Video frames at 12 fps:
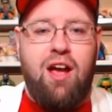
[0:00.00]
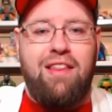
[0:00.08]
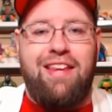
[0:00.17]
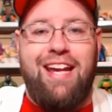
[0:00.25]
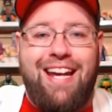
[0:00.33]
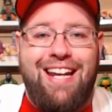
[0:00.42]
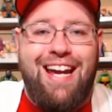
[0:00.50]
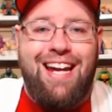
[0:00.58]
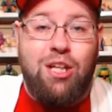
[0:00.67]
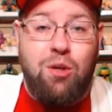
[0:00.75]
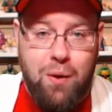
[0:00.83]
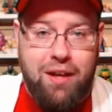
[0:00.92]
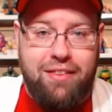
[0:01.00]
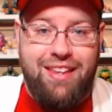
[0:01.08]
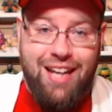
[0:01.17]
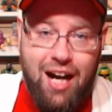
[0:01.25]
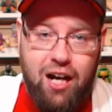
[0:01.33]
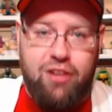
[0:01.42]
they connect with
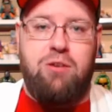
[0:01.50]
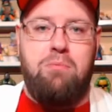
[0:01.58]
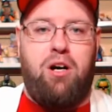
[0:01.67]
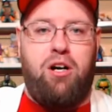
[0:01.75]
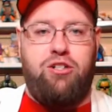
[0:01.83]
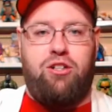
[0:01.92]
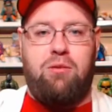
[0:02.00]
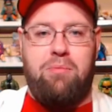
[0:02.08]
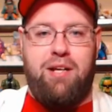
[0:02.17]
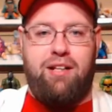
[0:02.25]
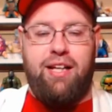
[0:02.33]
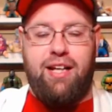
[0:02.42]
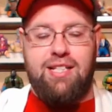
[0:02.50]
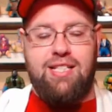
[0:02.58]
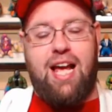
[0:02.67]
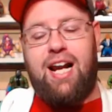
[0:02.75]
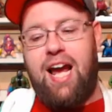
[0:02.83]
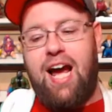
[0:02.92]
the other modular buildings,
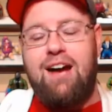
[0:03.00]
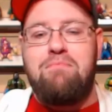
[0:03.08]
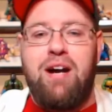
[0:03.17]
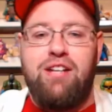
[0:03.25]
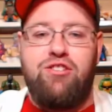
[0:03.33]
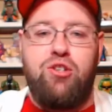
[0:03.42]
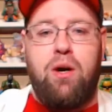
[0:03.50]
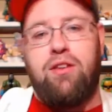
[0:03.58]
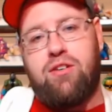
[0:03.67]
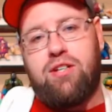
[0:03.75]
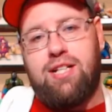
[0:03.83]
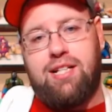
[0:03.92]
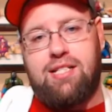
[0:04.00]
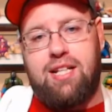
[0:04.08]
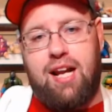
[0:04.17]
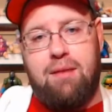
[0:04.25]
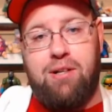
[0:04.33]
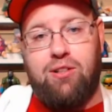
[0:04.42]
and I have my two other sets that
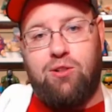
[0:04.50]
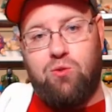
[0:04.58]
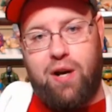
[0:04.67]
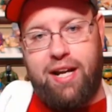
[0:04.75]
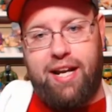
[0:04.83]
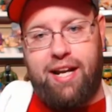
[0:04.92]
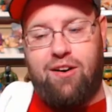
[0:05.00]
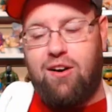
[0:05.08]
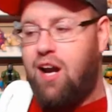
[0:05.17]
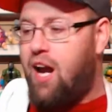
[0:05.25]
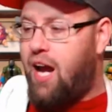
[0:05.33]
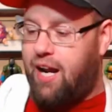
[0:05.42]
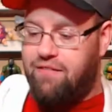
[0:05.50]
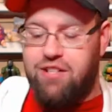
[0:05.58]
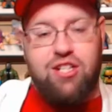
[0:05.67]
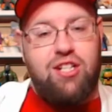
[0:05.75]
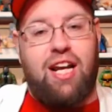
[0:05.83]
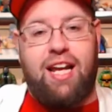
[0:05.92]
I built right here, and I'm
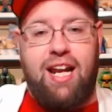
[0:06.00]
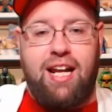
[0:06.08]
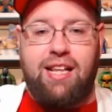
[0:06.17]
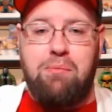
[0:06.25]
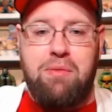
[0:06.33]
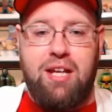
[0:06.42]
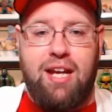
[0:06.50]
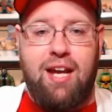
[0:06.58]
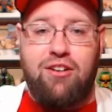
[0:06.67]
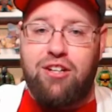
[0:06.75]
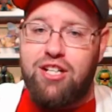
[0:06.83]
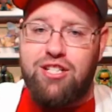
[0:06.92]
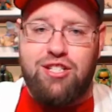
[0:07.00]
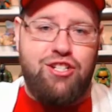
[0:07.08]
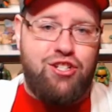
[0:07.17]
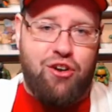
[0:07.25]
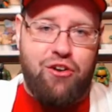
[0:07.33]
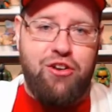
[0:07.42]
just going to connect them together just to
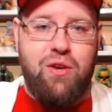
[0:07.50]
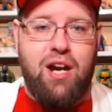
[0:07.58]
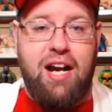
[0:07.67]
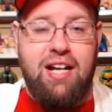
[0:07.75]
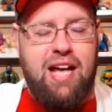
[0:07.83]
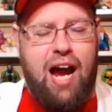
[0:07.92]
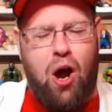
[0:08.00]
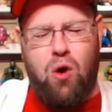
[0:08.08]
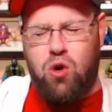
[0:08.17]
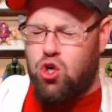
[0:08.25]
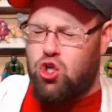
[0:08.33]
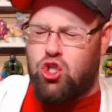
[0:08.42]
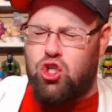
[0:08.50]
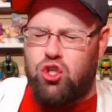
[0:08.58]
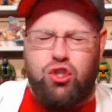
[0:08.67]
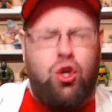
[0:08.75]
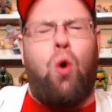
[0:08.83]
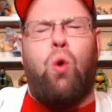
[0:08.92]
show you guys how
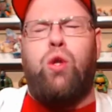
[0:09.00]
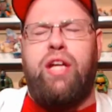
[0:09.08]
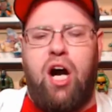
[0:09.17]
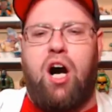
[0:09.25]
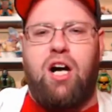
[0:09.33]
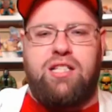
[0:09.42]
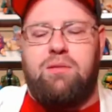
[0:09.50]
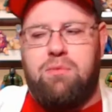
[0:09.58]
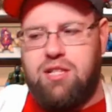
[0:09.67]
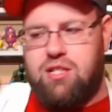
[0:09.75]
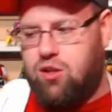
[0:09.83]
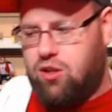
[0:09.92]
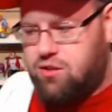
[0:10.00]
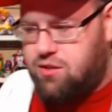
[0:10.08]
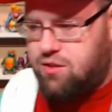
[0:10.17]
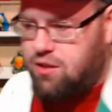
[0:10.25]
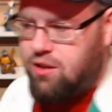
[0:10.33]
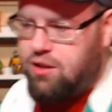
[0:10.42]
totally awesome this
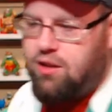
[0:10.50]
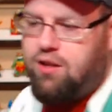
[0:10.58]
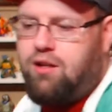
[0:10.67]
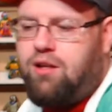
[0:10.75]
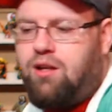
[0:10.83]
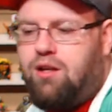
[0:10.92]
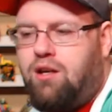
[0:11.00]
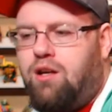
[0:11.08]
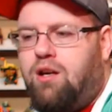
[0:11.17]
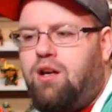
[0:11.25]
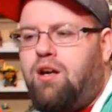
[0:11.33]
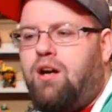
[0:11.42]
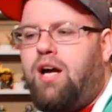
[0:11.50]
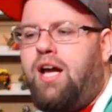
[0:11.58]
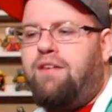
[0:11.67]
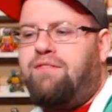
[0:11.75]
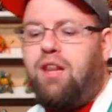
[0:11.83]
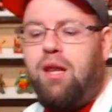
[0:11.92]
looks. I
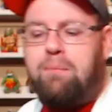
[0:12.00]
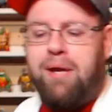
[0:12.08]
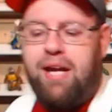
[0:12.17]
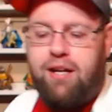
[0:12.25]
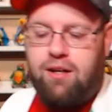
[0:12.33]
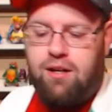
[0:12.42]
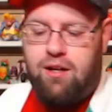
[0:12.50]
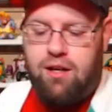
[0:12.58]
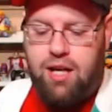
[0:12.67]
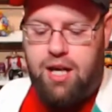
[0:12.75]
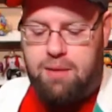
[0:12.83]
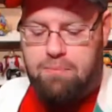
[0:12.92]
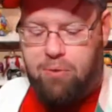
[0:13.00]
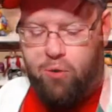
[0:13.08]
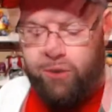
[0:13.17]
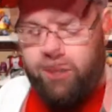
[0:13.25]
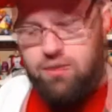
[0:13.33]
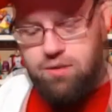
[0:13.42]
have the Lepin
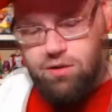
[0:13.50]
Emporium,